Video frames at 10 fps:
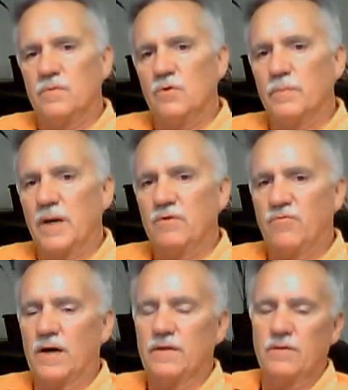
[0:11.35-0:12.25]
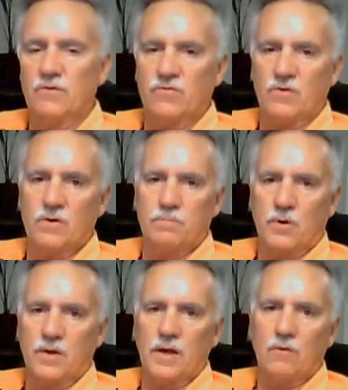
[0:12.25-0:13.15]
you may find this
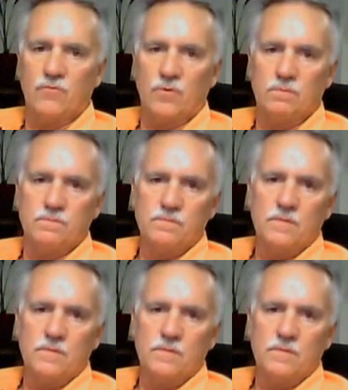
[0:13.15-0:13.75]
pretty helpful.